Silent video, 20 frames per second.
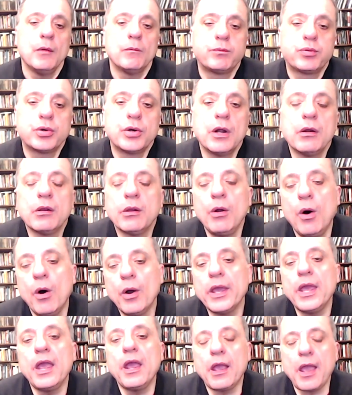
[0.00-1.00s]

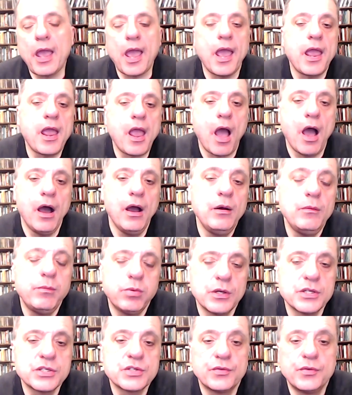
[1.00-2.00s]
prolonging a
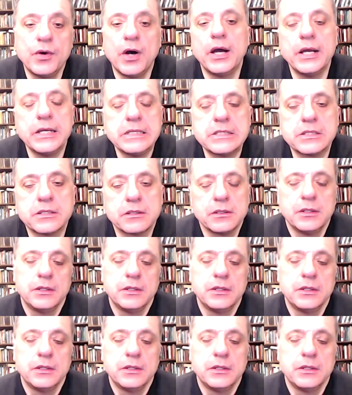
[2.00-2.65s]
hopeless fight